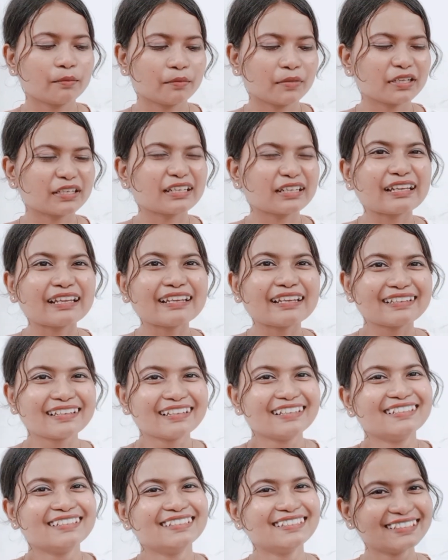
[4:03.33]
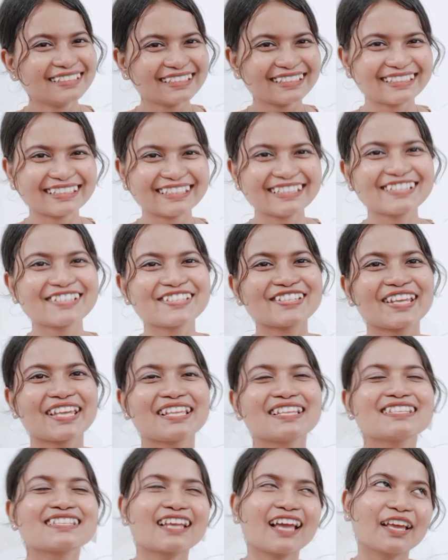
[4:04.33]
But it didn't change.